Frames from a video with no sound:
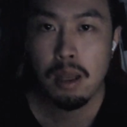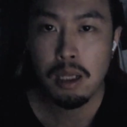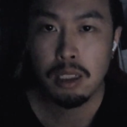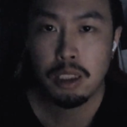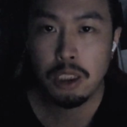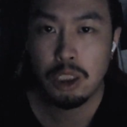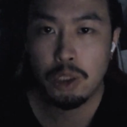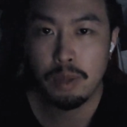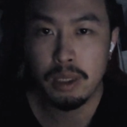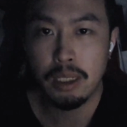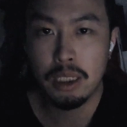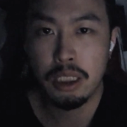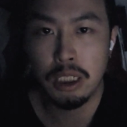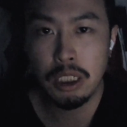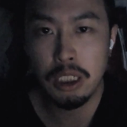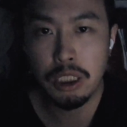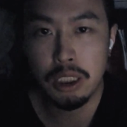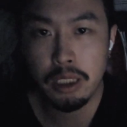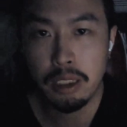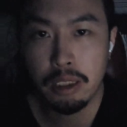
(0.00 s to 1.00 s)

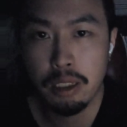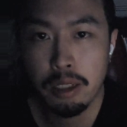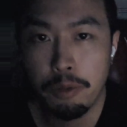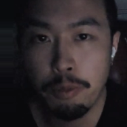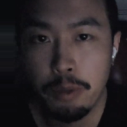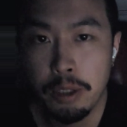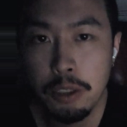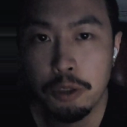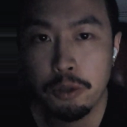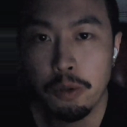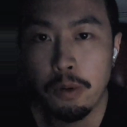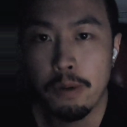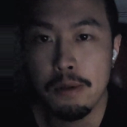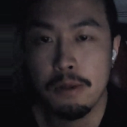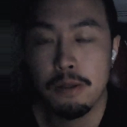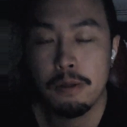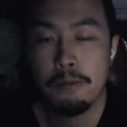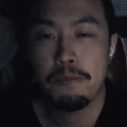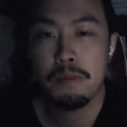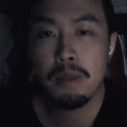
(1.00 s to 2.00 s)
strategic
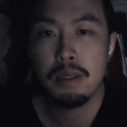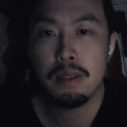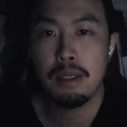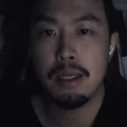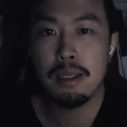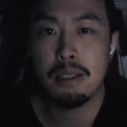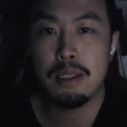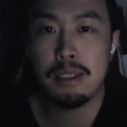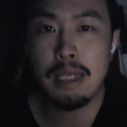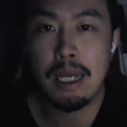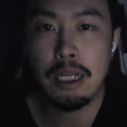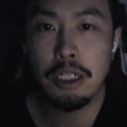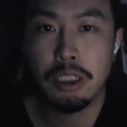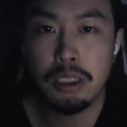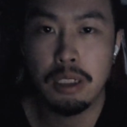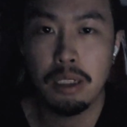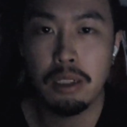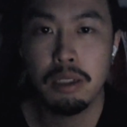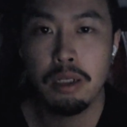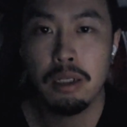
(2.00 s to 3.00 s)
resources. This
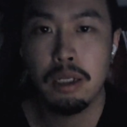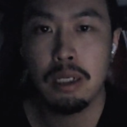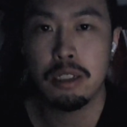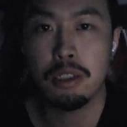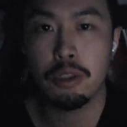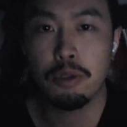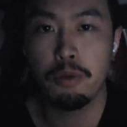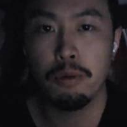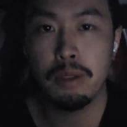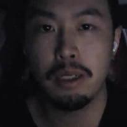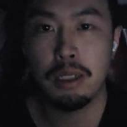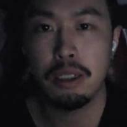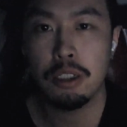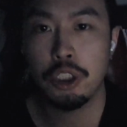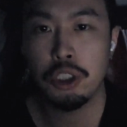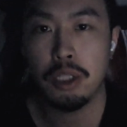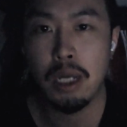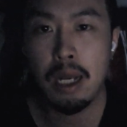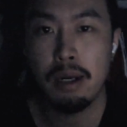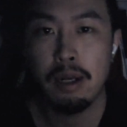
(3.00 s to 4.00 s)
sanction excluded
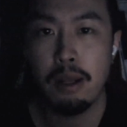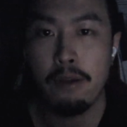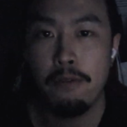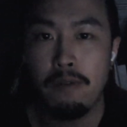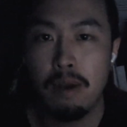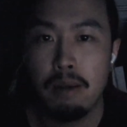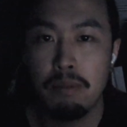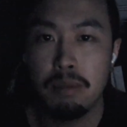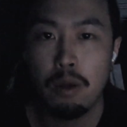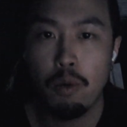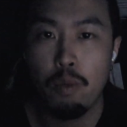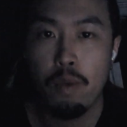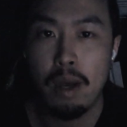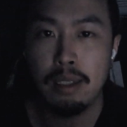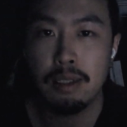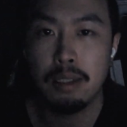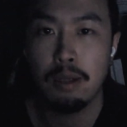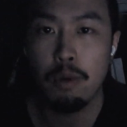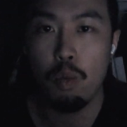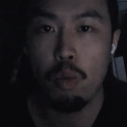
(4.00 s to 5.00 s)
China from the
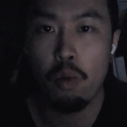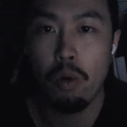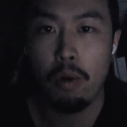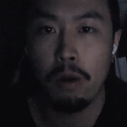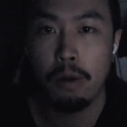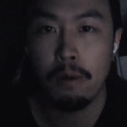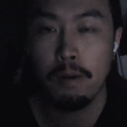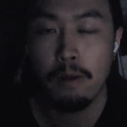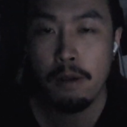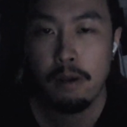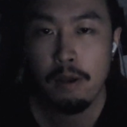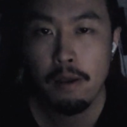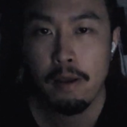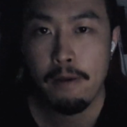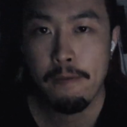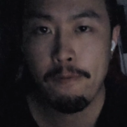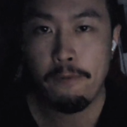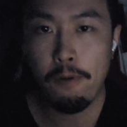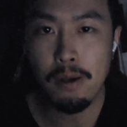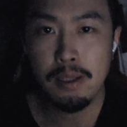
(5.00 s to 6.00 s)
Western world,
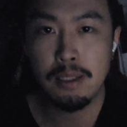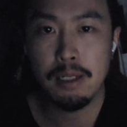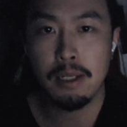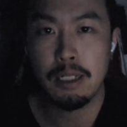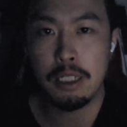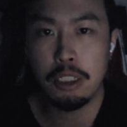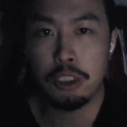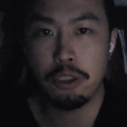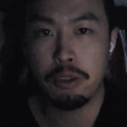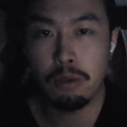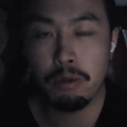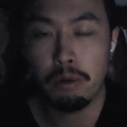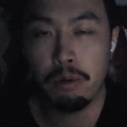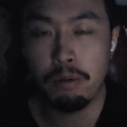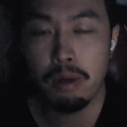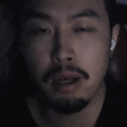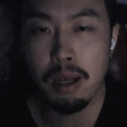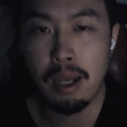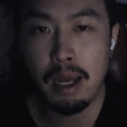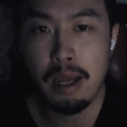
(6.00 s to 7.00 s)
forcing it to
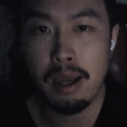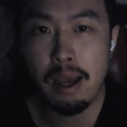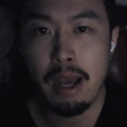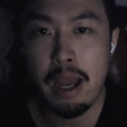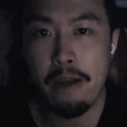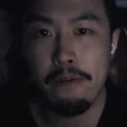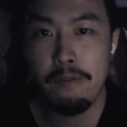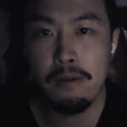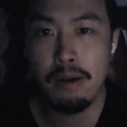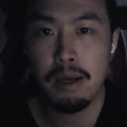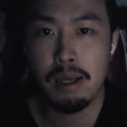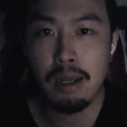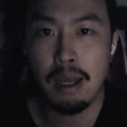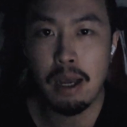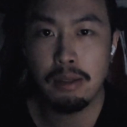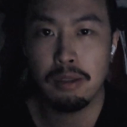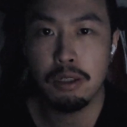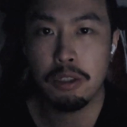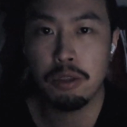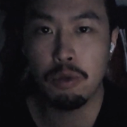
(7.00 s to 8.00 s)
rely heavily
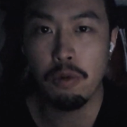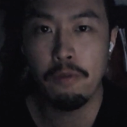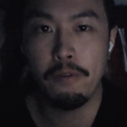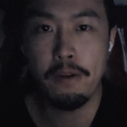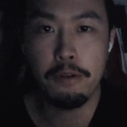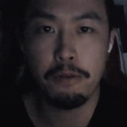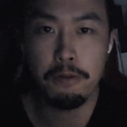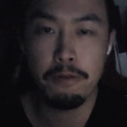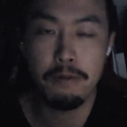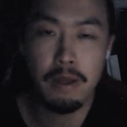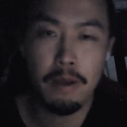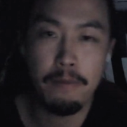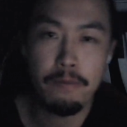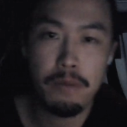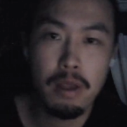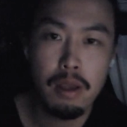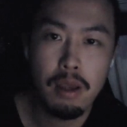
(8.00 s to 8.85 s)
on the Soviet Union.